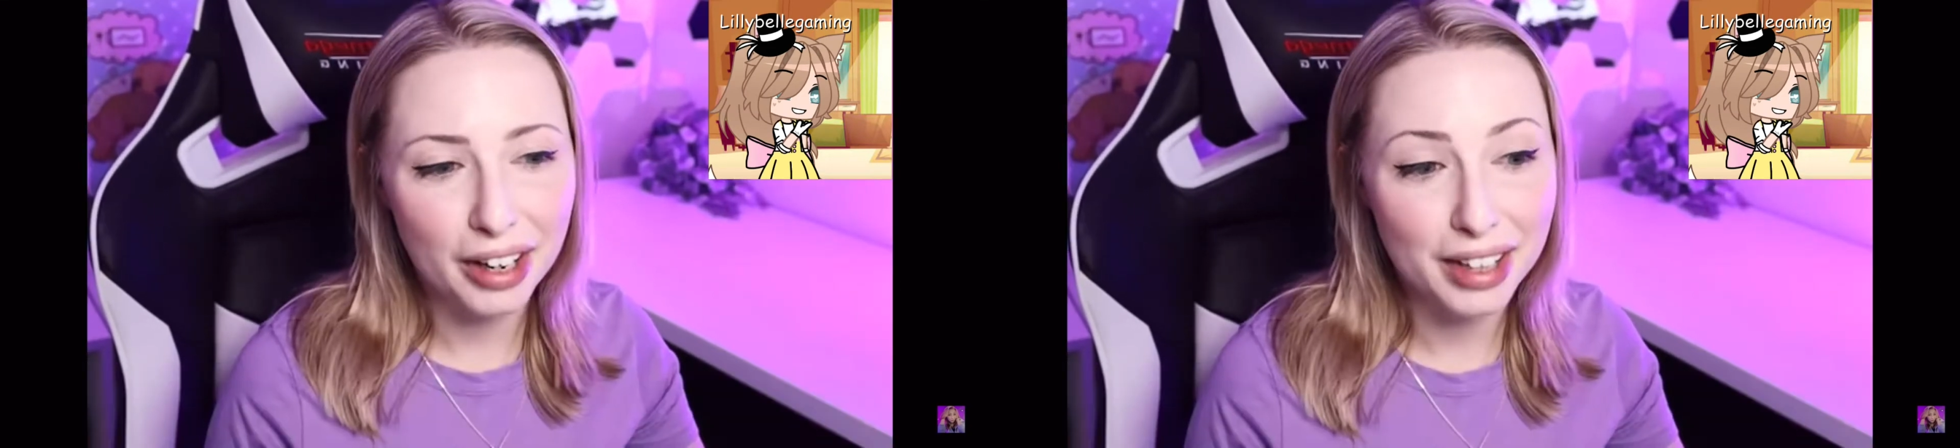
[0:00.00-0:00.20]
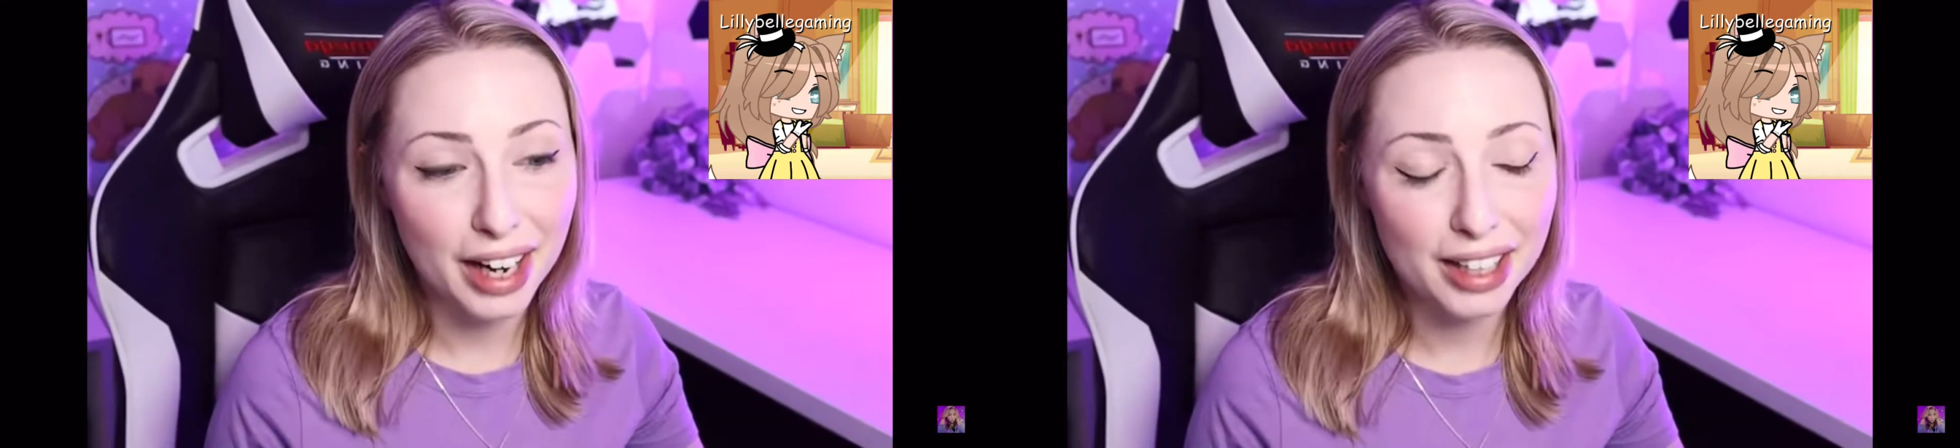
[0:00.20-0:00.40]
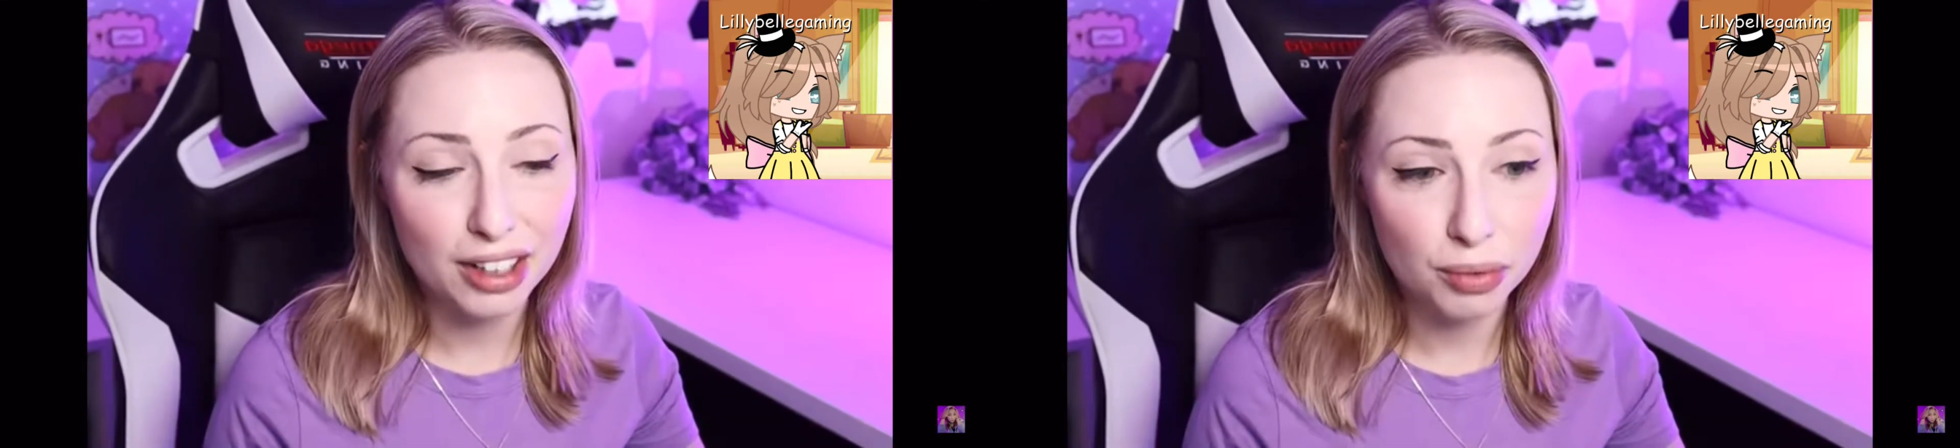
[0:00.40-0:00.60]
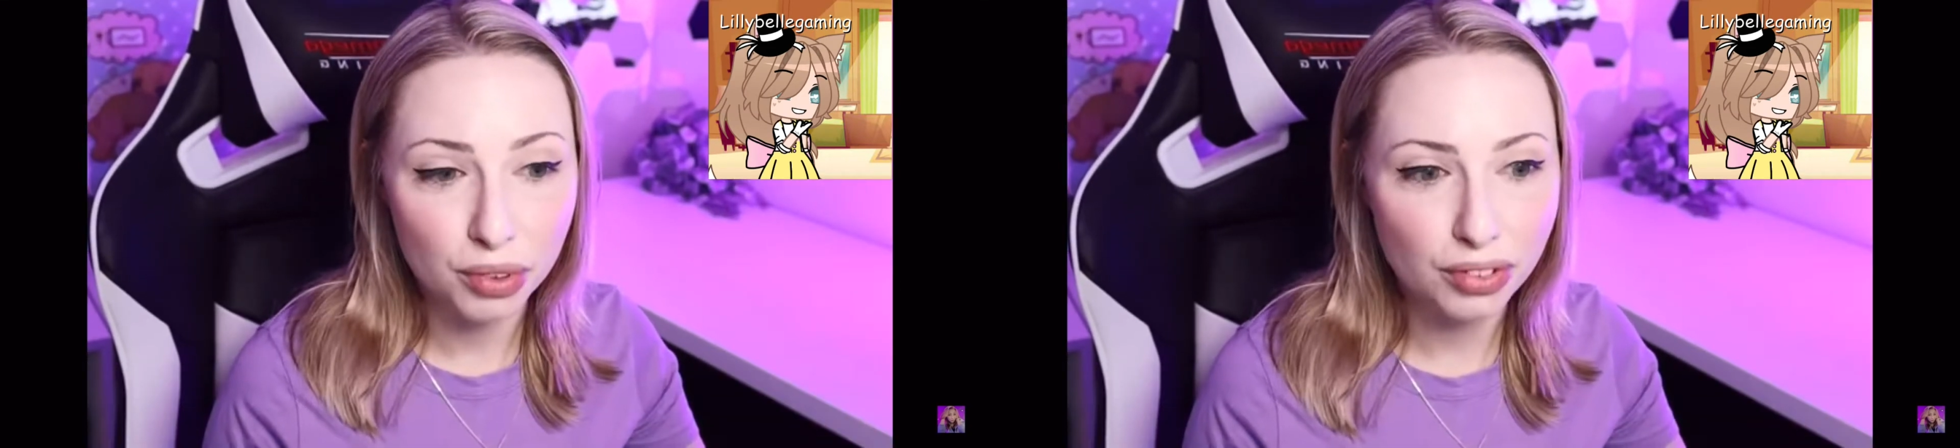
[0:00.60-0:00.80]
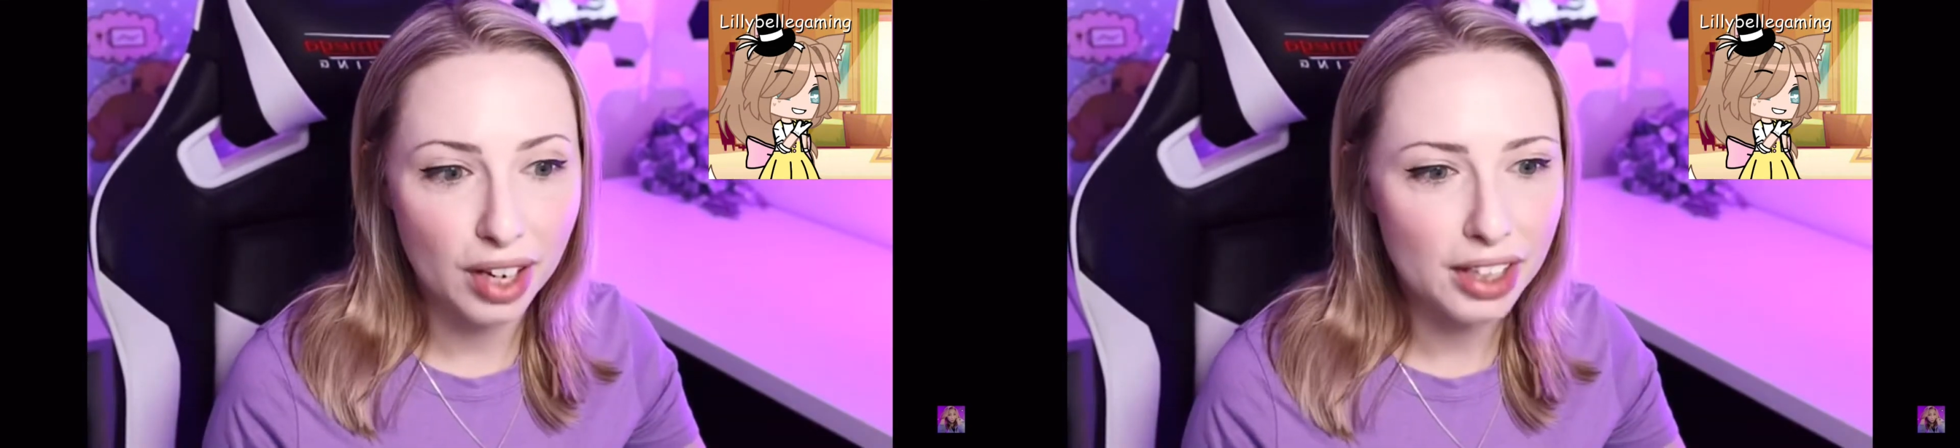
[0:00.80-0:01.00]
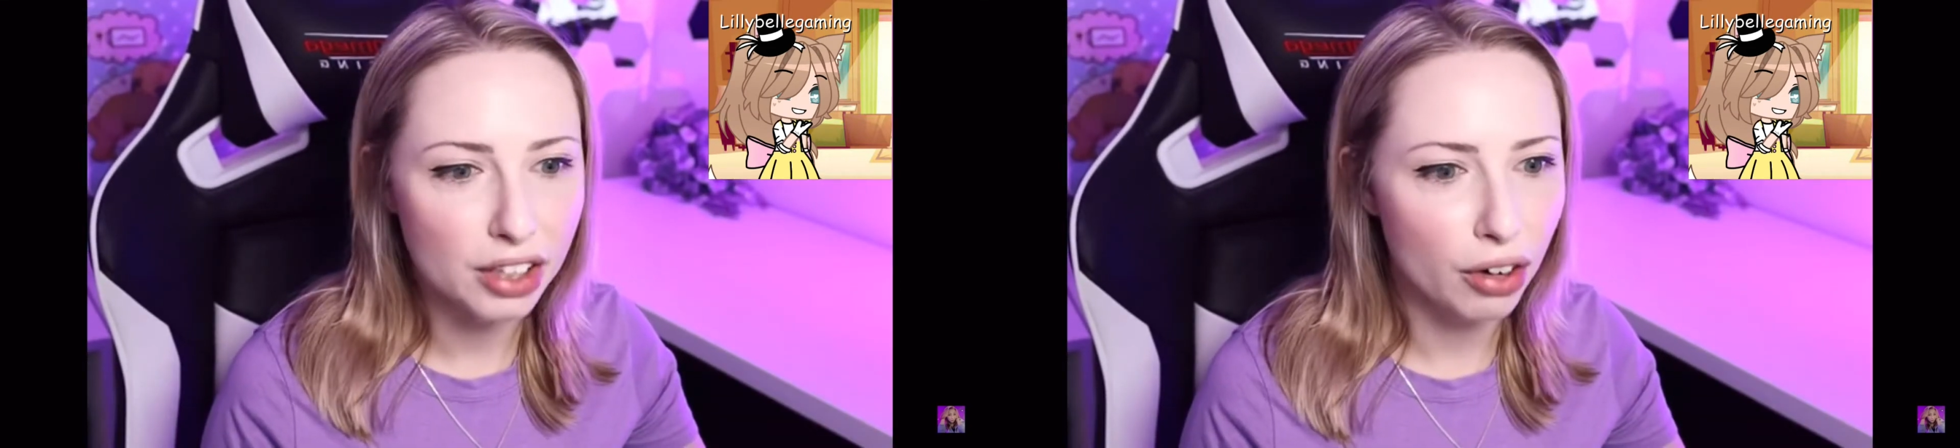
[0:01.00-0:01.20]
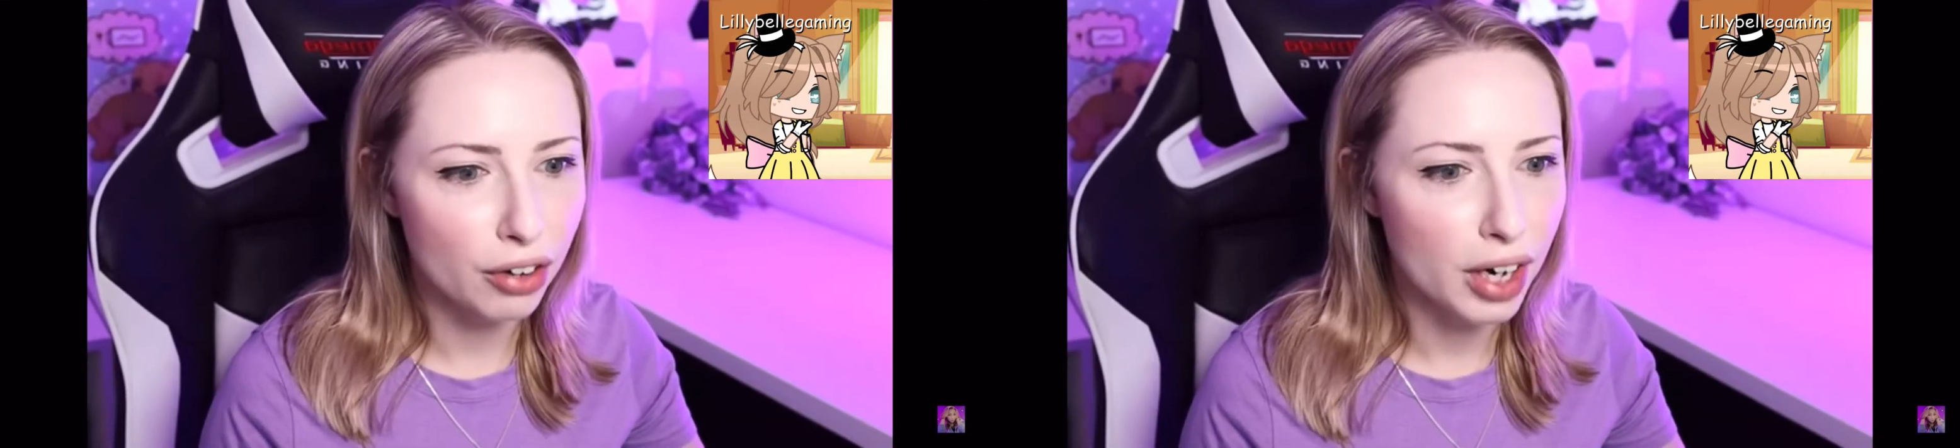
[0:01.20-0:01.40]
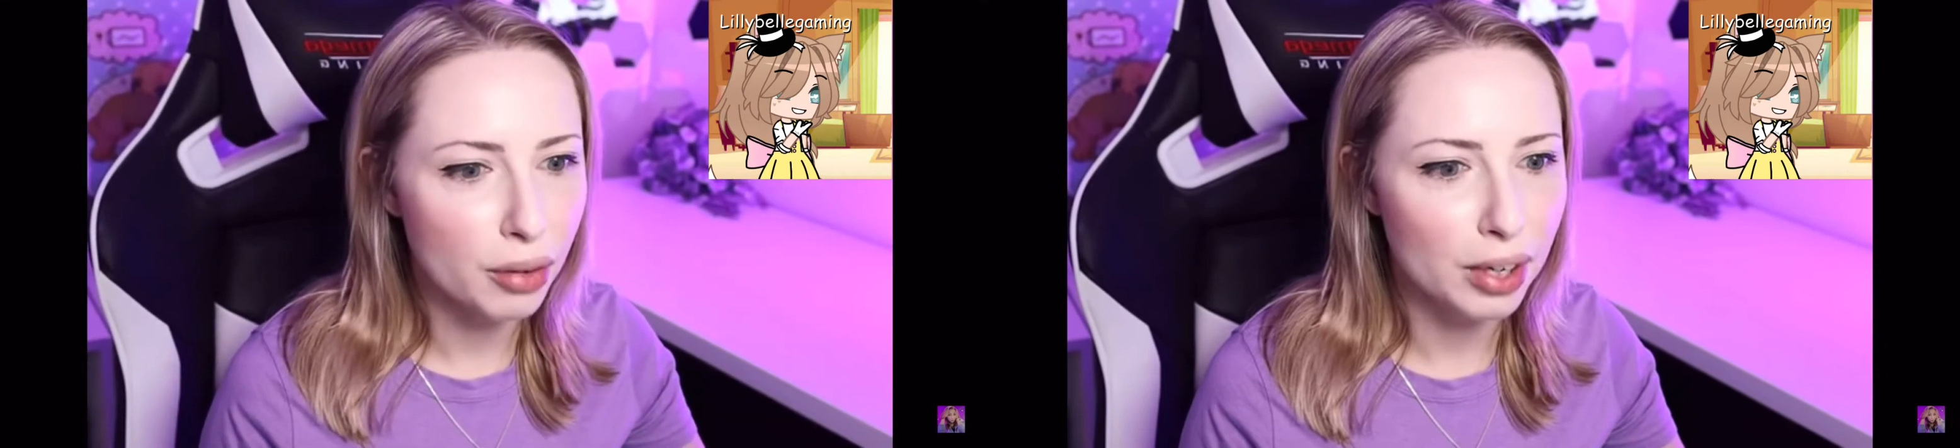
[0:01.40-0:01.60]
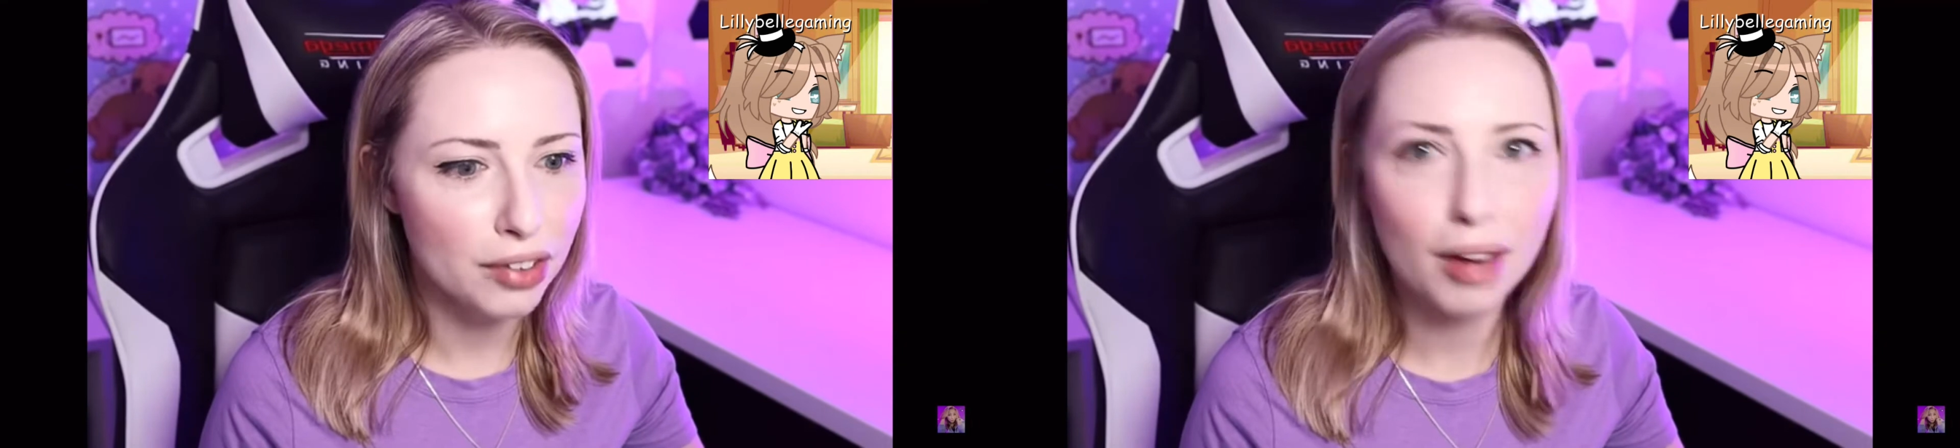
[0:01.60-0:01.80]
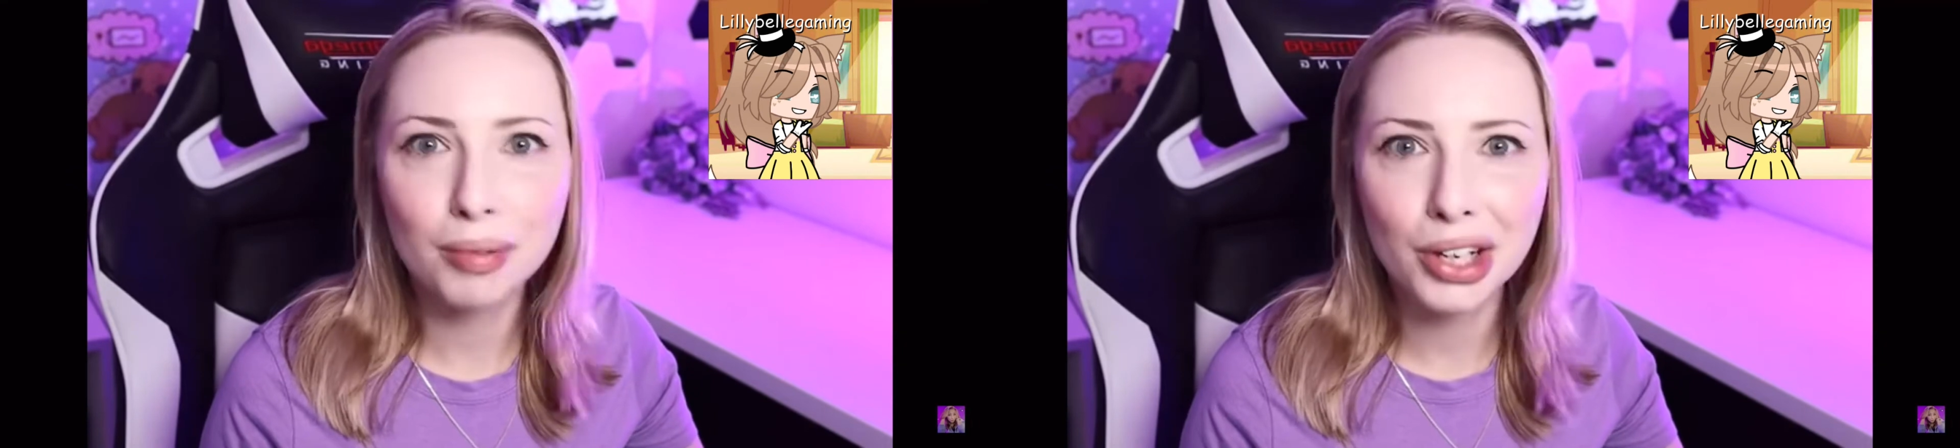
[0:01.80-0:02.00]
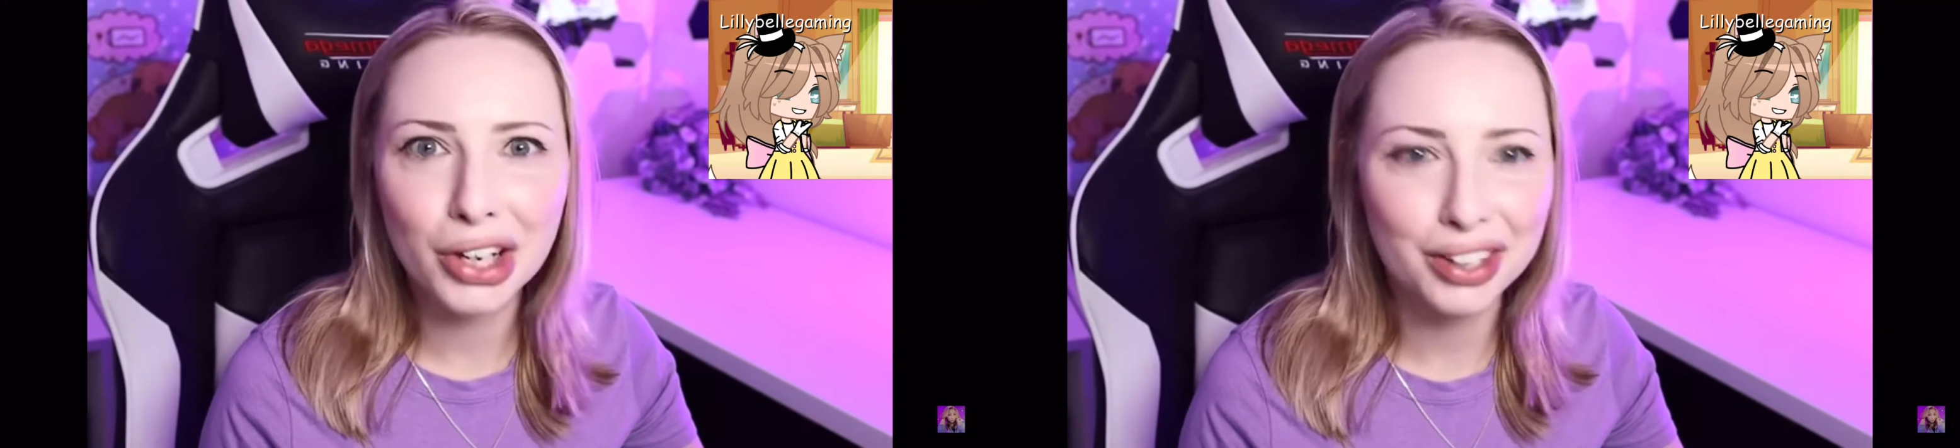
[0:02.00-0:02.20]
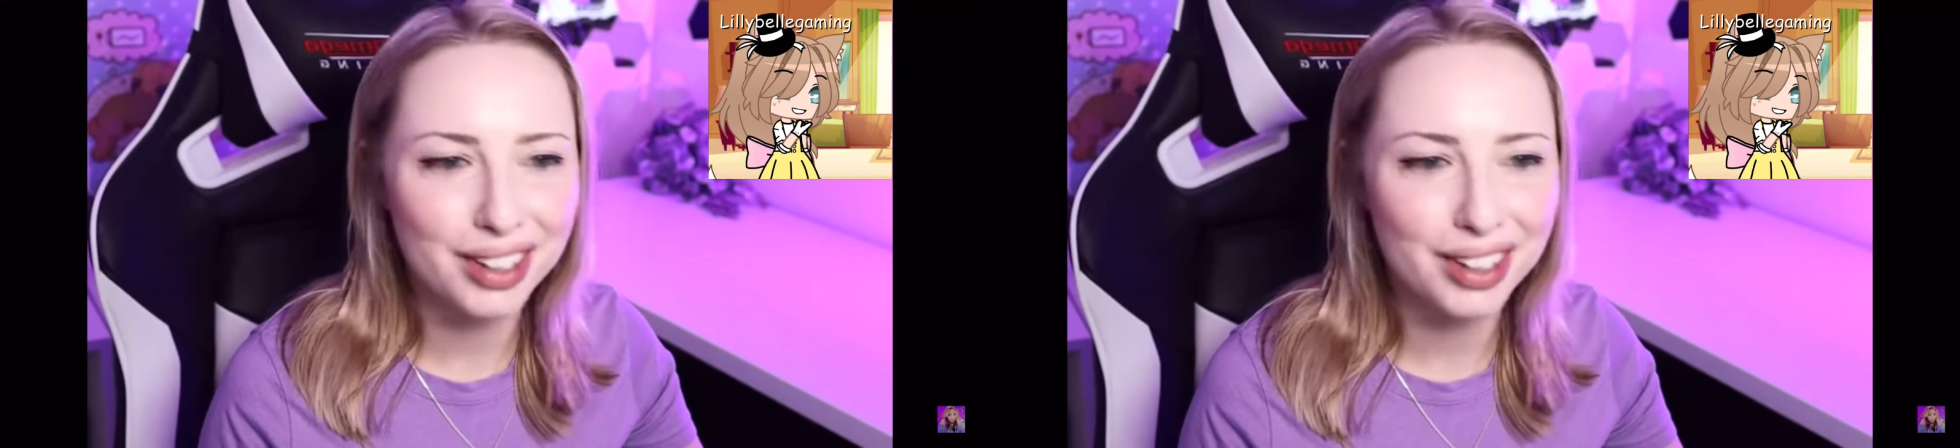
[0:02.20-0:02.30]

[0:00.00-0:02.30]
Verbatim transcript: okay, then I'm just telling you. All right, well, let's have a look.